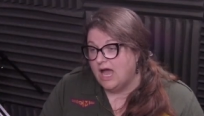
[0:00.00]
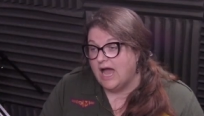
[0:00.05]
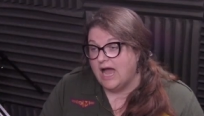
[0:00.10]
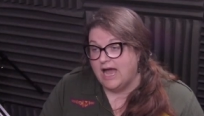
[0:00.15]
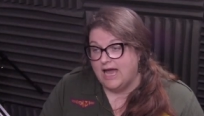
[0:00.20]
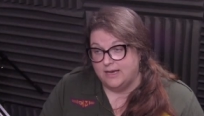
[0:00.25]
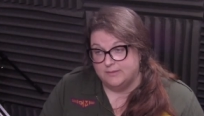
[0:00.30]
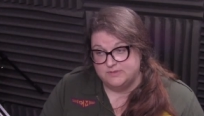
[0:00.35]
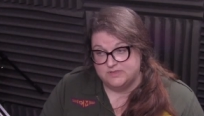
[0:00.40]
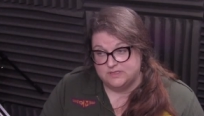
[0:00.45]

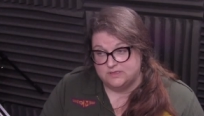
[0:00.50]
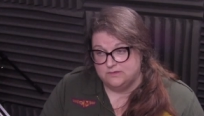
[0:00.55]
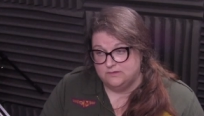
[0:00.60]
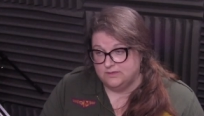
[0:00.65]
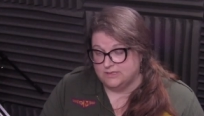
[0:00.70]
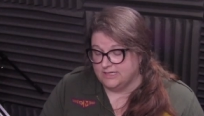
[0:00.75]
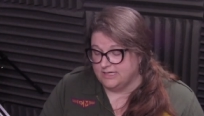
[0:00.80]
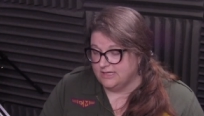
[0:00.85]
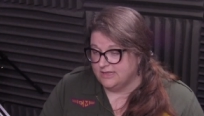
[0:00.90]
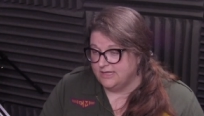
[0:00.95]

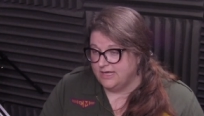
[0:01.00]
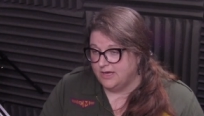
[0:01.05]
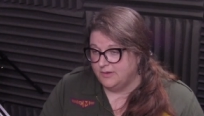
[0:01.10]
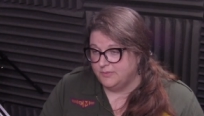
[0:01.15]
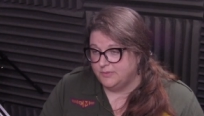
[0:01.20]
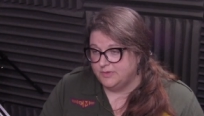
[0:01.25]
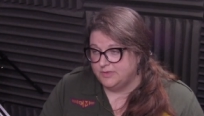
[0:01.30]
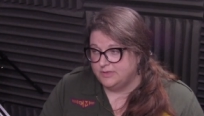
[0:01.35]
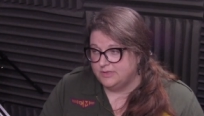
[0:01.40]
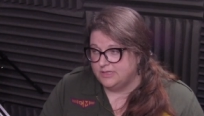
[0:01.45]
Absolutely, that
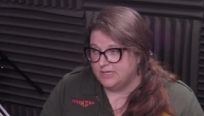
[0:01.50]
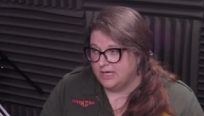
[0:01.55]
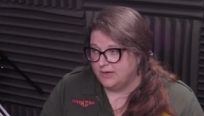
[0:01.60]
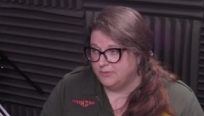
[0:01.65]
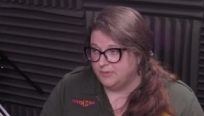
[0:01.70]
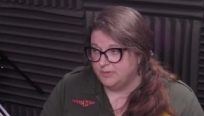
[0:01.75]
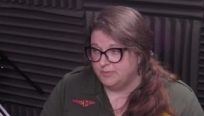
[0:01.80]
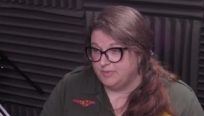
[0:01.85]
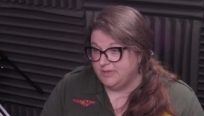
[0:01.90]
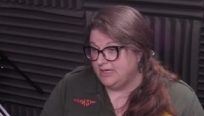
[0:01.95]
would that
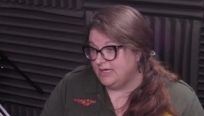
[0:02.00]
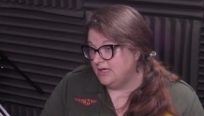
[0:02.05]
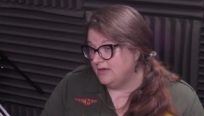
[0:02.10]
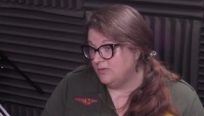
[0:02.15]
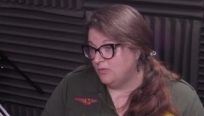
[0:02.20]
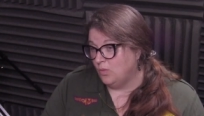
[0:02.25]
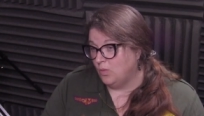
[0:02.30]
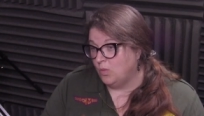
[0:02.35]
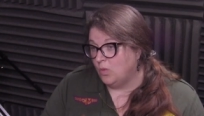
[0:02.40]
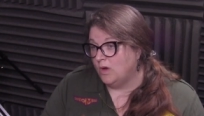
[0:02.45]
would be
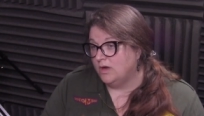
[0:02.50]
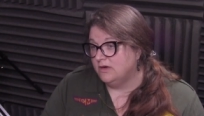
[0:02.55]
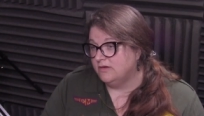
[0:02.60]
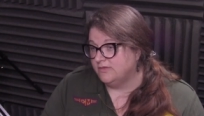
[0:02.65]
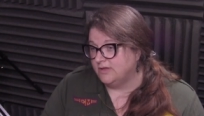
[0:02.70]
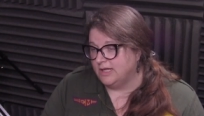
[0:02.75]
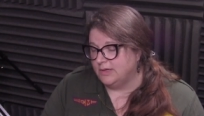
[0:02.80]
wonderful.